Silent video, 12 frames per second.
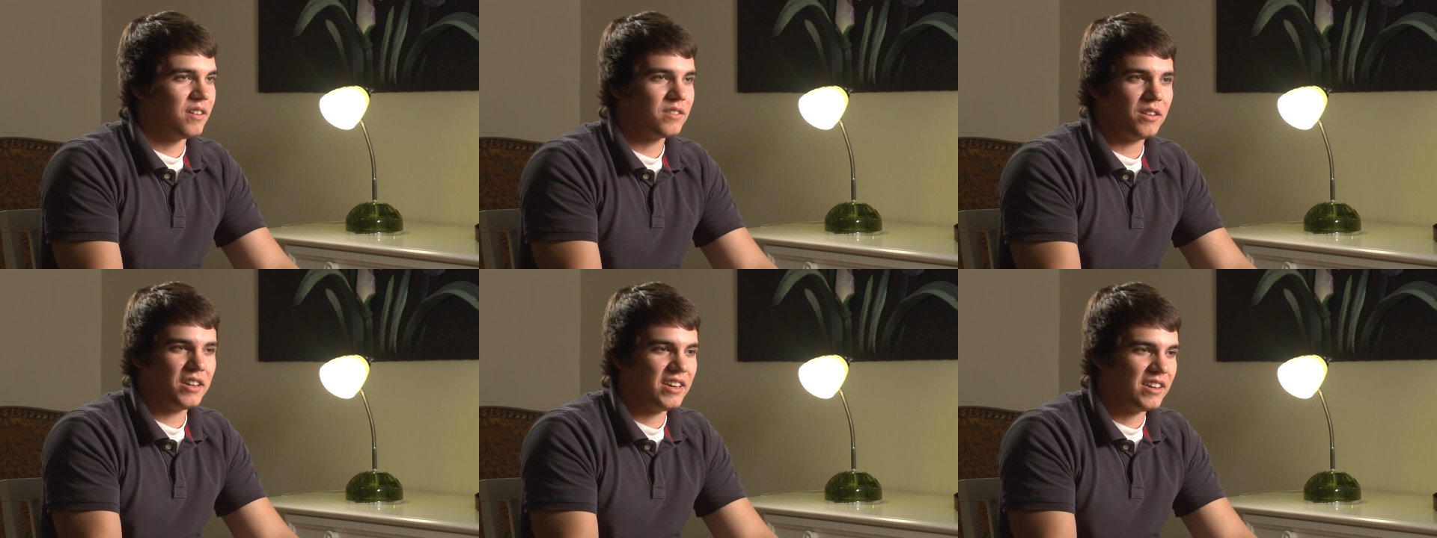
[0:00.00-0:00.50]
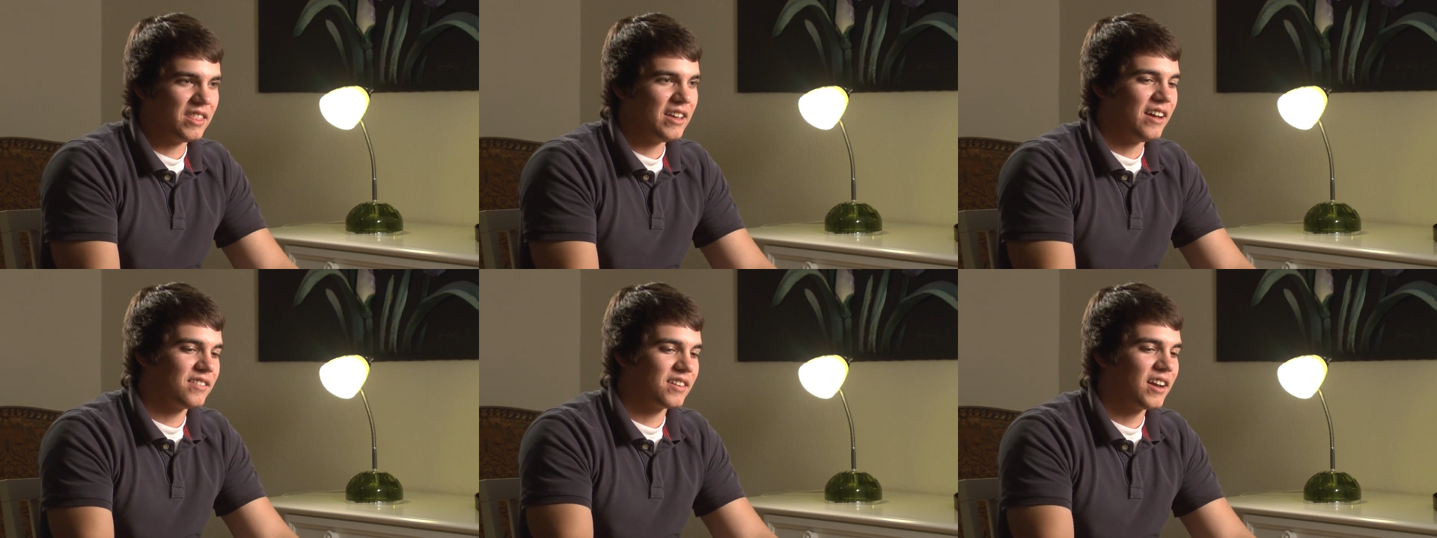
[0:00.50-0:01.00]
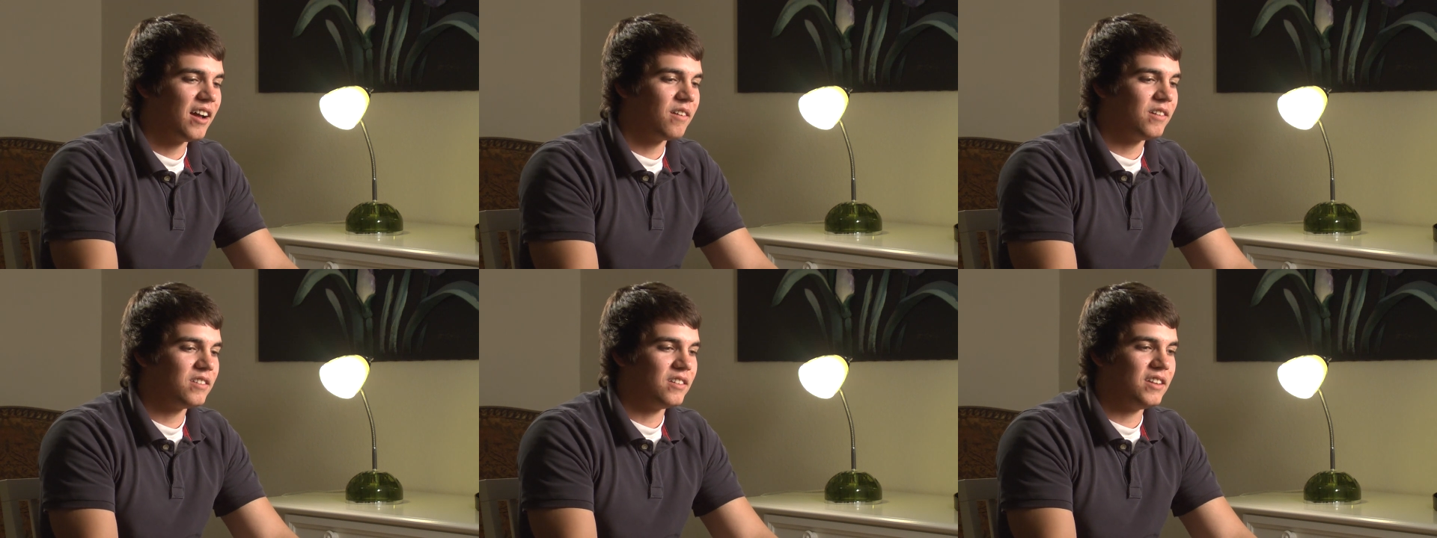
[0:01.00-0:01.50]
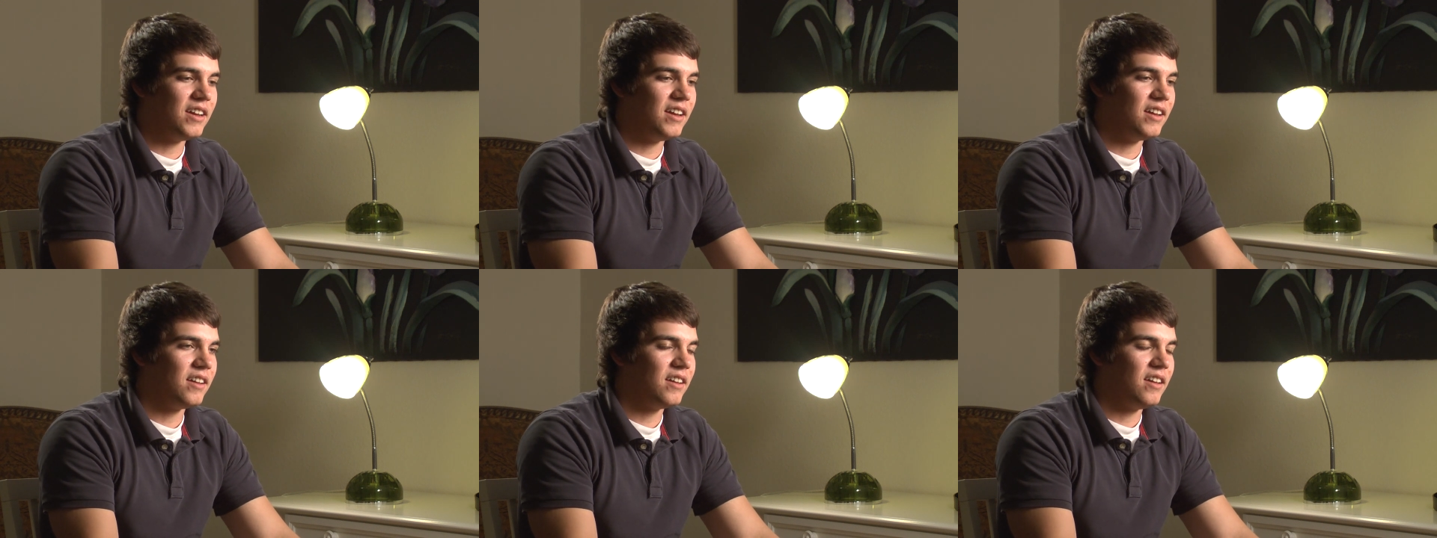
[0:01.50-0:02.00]
I was only eating 1,000 calories a
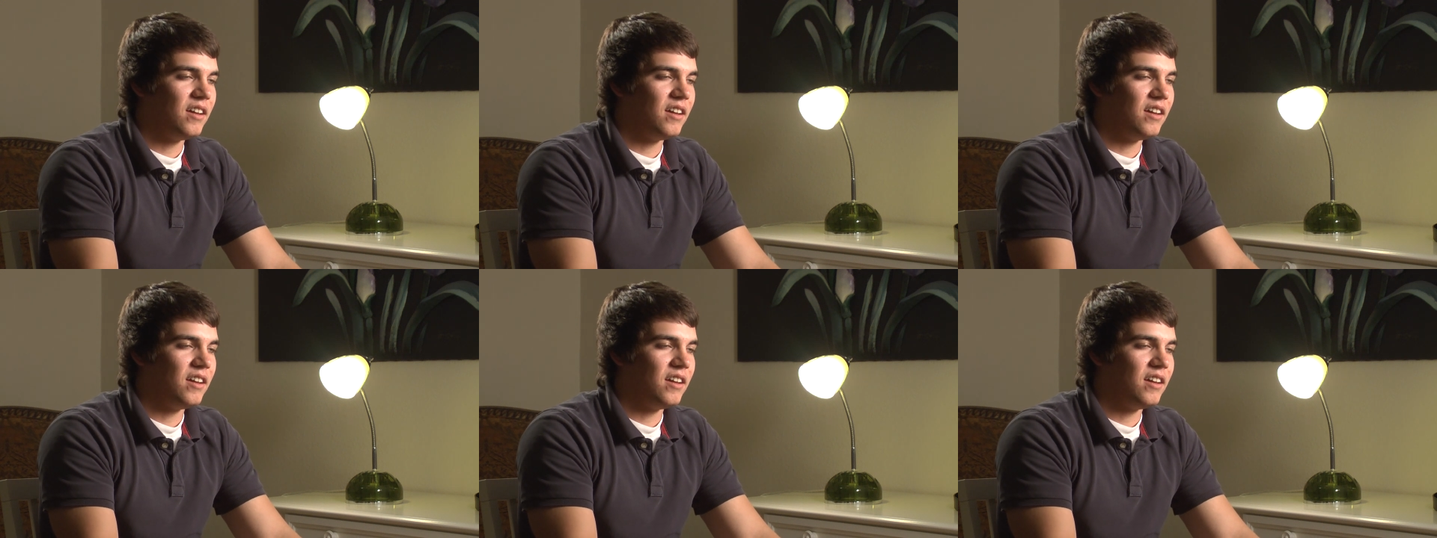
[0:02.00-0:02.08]
day,